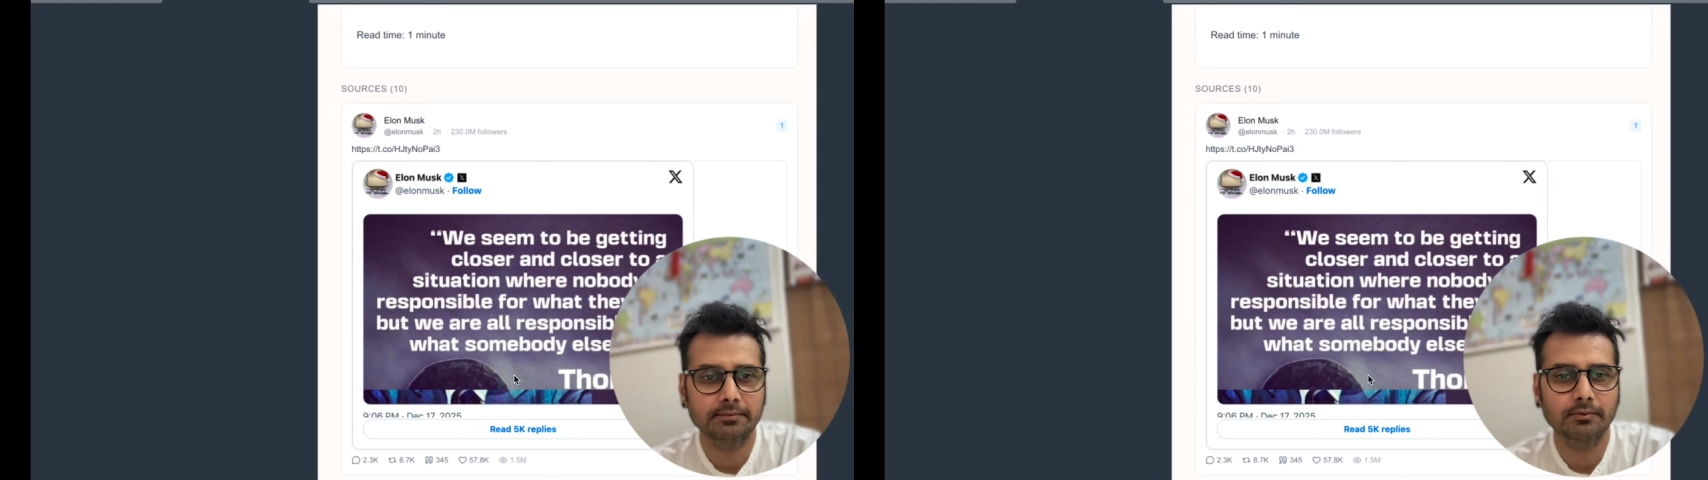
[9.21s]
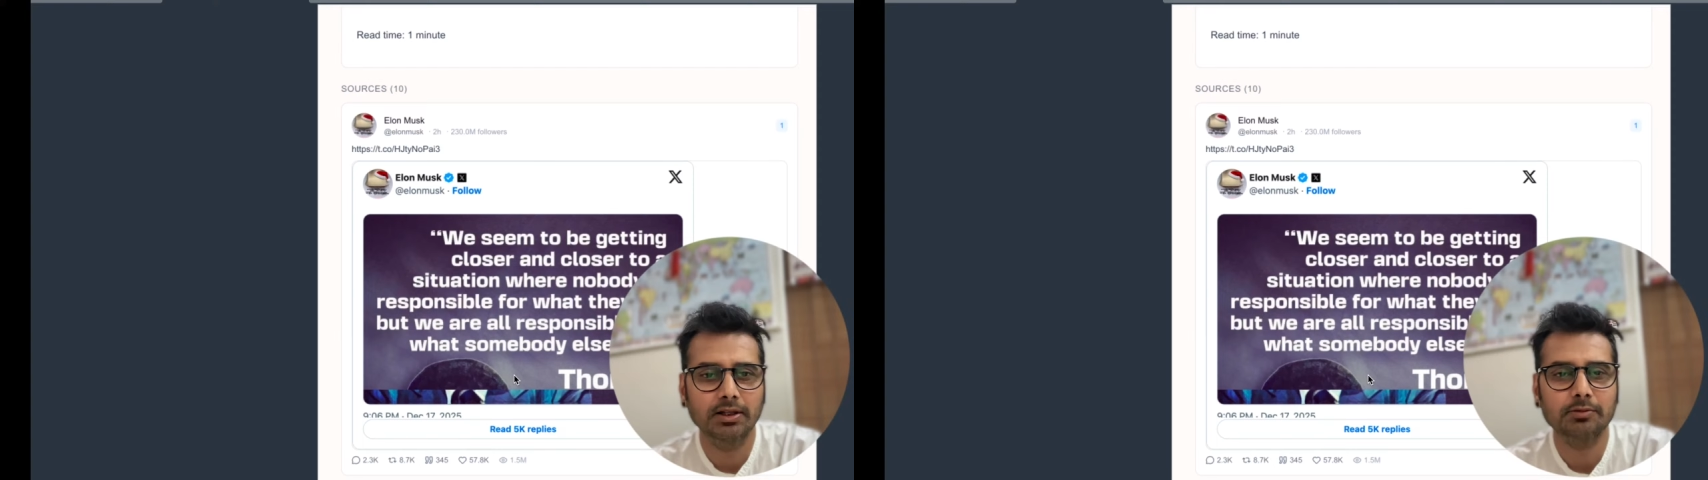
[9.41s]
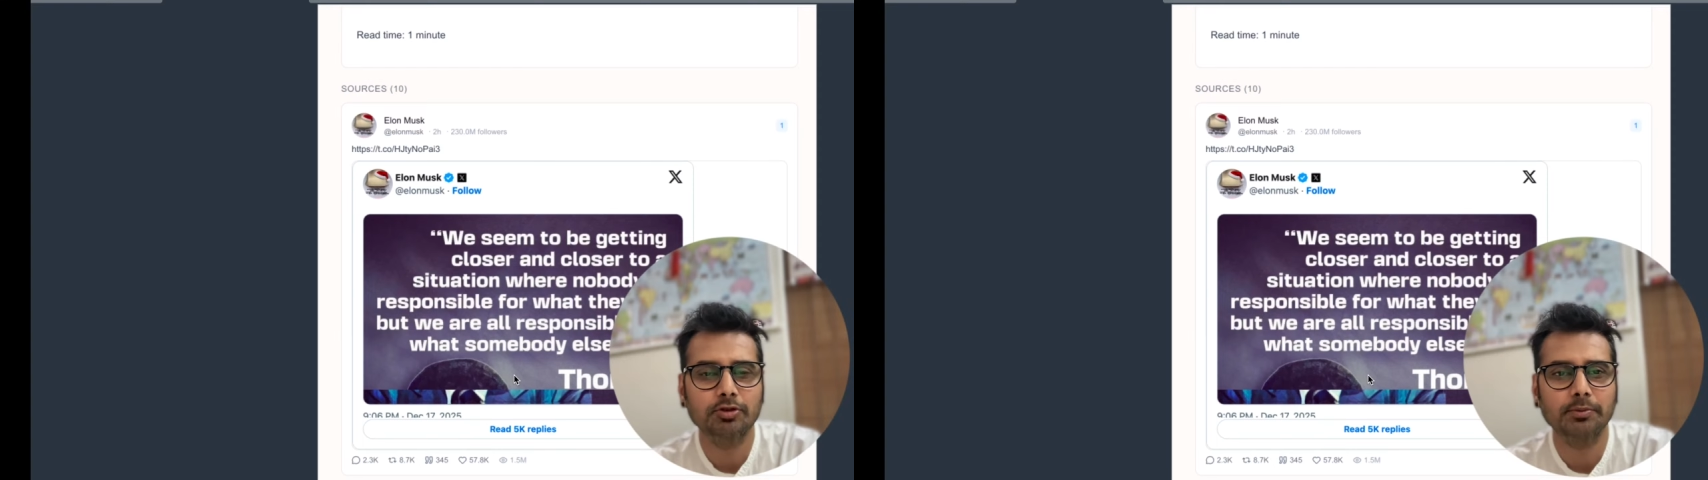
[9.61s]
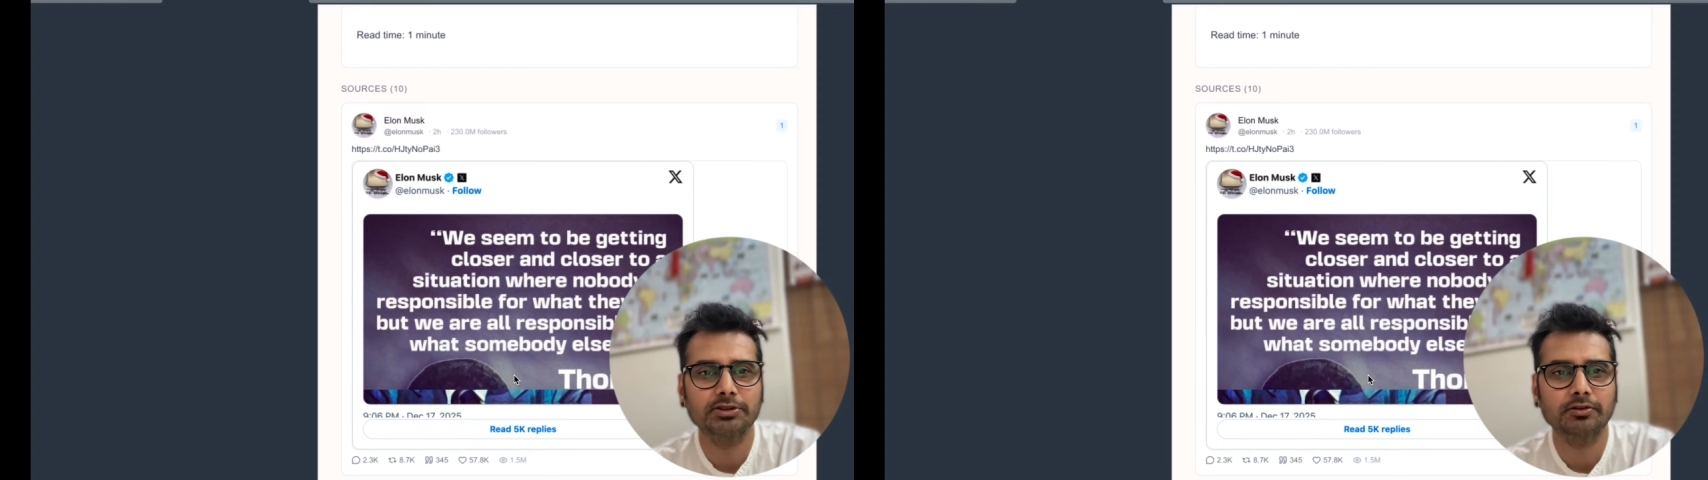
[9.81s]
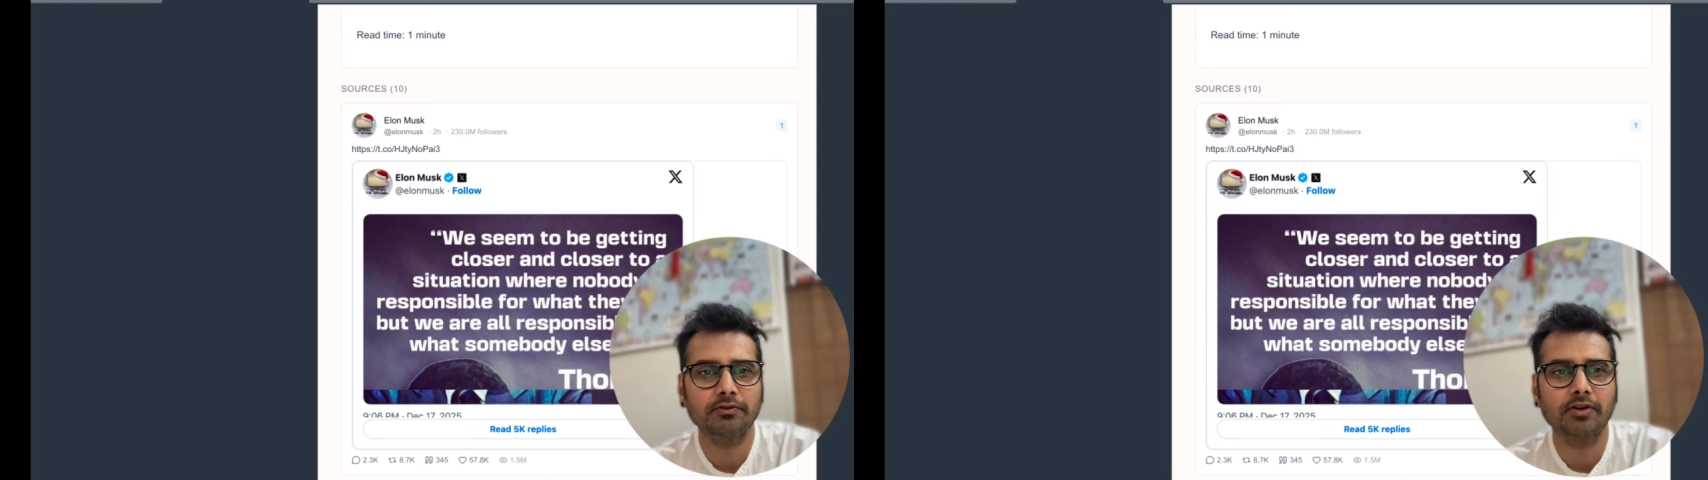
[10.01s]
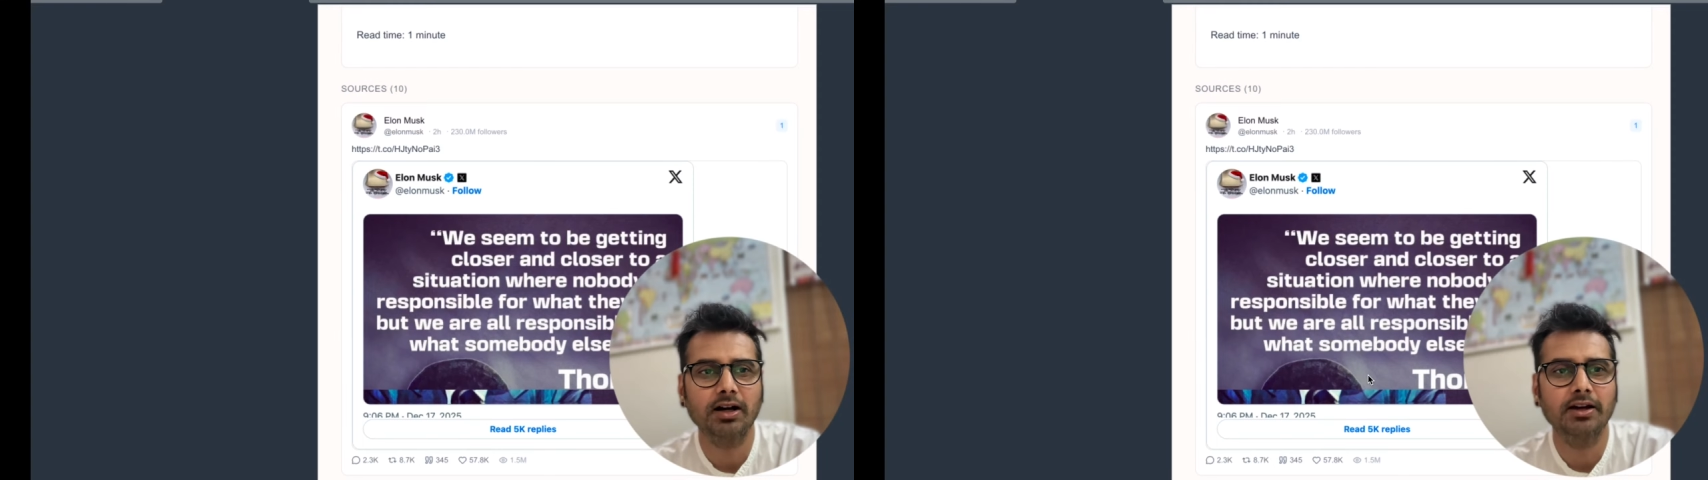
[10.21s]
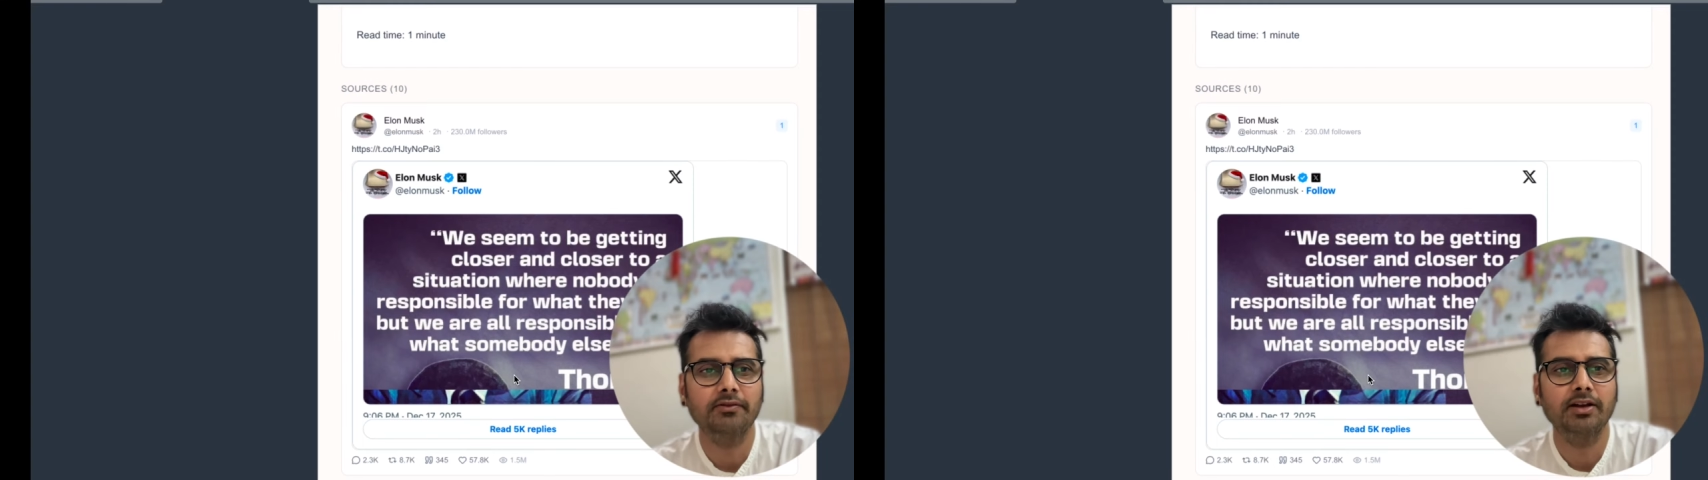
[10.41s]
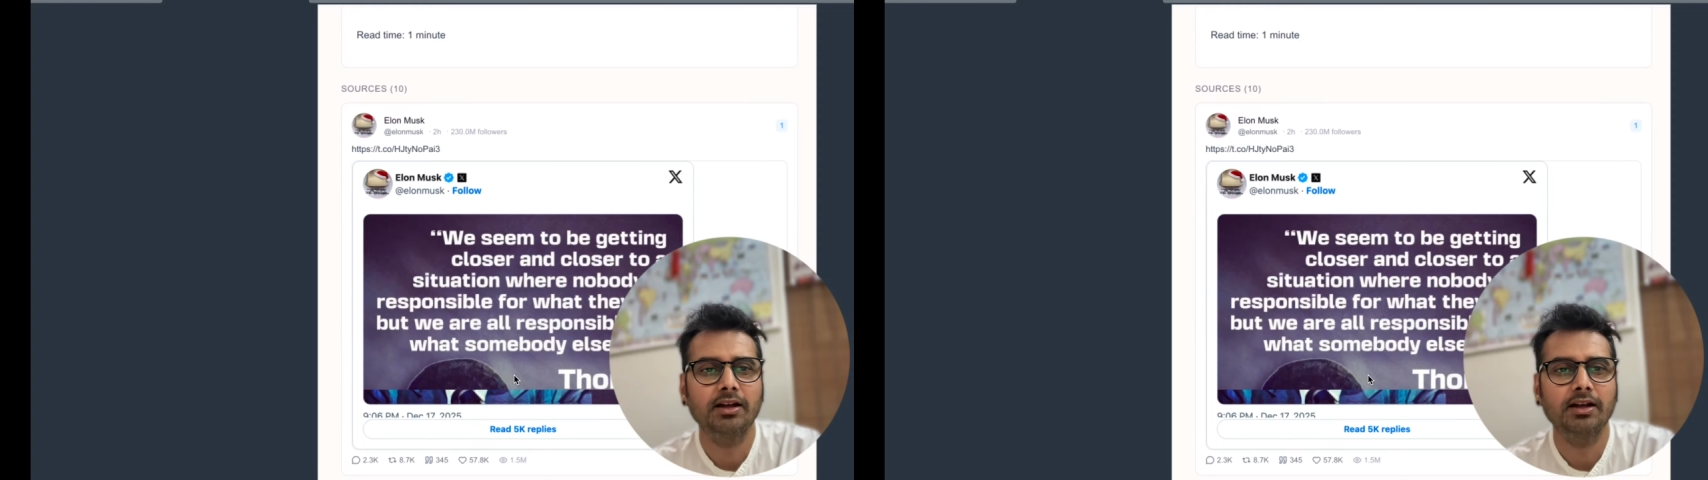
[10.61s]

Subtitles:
Welcome to episode 5.